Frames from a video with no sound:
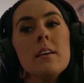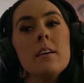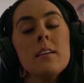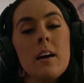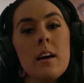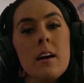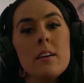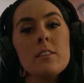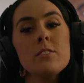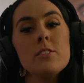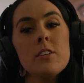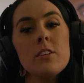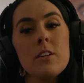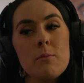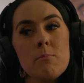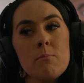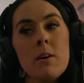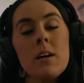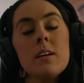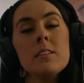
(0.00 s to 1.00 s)
it
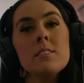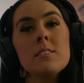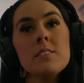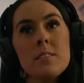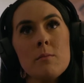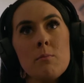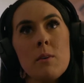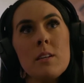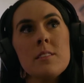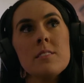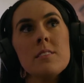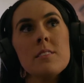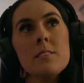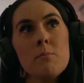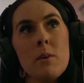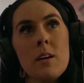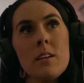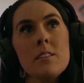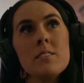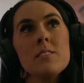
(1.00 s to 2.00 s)
took months and months
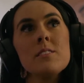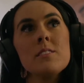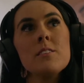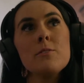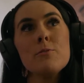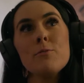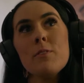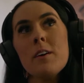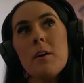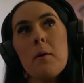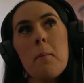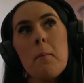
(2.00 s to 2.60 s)
and months of,